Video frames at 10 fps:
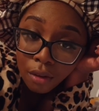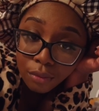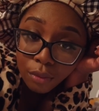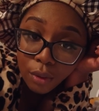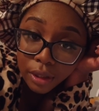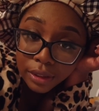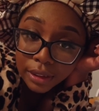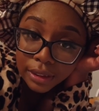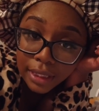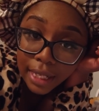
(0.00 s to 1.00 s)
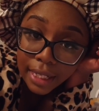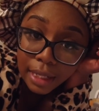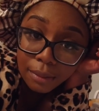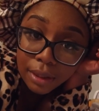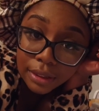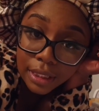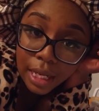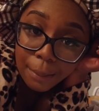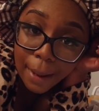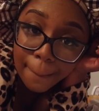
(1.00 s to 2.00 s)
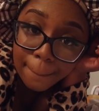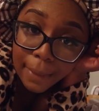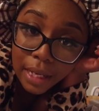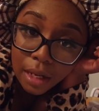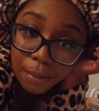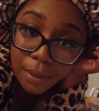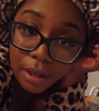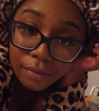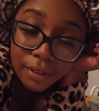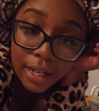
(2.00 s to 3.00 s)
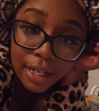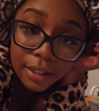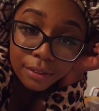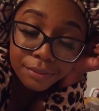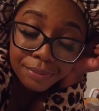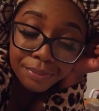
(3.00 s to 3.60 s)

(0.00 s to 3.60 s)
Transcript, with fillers: for today. I'm going to take my makeup off now.